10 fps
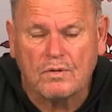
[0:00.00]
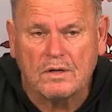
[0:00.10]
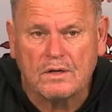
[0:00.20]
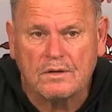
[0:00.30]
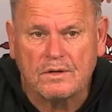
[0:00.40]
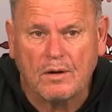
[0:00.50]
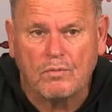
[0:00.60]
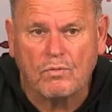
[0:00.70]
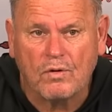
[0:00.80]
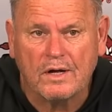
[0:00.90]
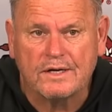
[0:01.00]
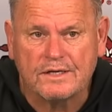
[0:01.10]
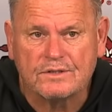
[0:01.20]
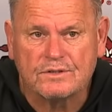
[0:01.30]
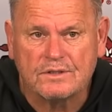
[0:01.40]
uh, number one
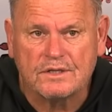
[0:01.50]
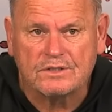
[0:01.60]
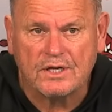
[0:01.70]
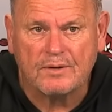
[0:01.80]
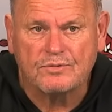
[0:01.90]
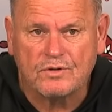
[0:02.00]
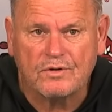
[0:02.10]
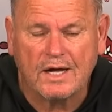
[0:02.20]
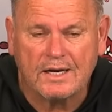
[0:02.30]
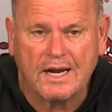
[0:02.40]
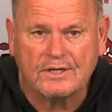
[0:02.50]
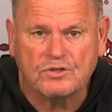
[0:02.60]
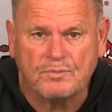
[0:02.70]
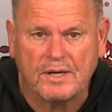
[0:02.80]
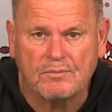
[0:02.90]
is exceptional. Got a nice
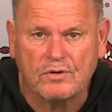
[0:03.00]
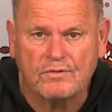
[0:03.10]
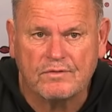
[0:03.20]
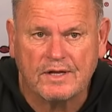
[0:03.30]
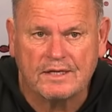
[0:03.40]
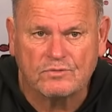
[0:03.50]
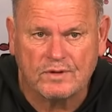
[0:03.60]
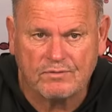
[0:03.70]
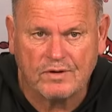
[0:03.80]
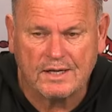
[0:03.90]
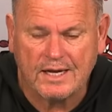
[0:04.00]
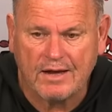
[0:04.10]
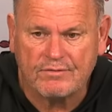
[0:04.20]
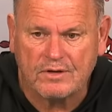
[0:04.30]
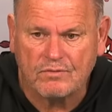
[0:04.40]
spin move and things. We really
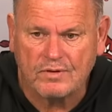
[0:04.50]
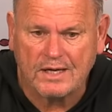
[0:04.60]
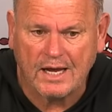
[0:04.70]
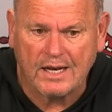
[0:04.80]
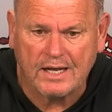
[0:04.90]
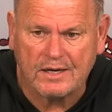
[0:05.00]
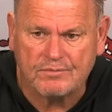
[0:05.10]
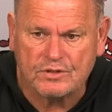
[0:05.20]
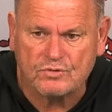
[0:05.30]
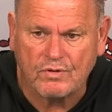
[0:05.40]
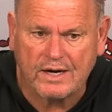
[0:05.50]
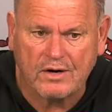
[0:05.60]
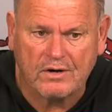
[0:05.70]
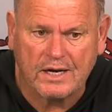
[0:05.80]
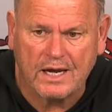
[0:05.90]
have to. We can't let him just wreck
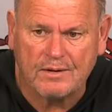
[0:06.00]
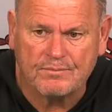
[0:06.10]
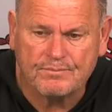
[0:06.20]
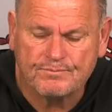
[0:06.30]
our game.